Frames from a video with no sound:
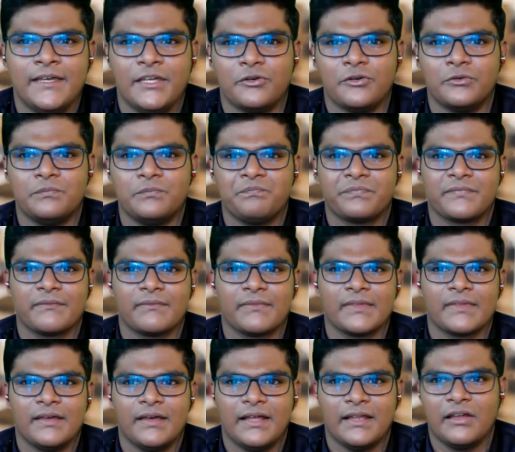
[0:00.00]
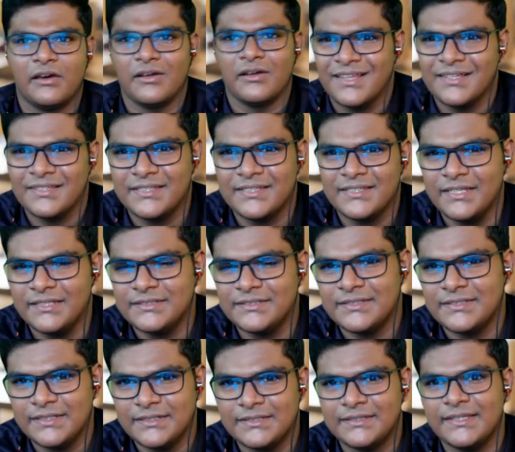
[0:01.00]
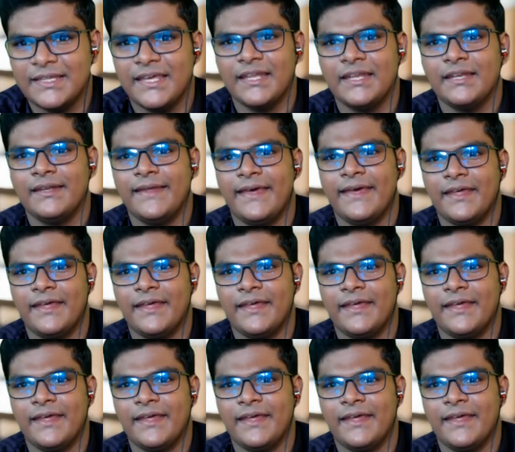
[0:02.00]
you know, a lot has changed since then,